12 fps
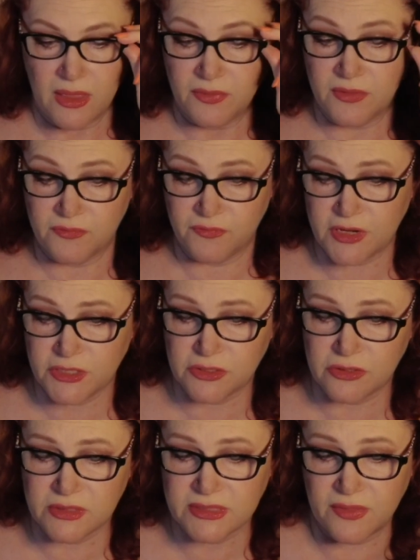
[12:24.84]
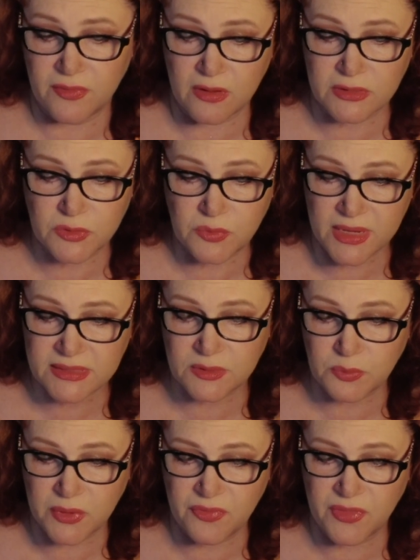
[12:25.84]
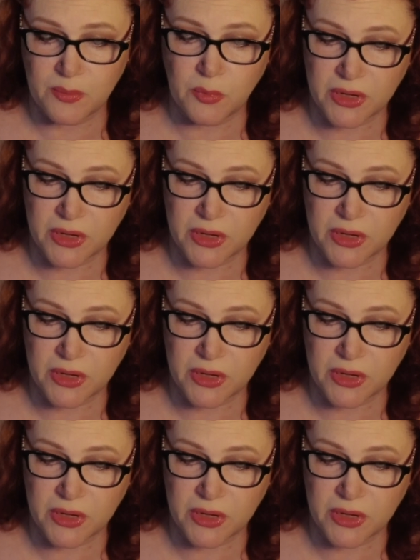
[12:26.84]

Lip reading: The Fishers and those arrested with them were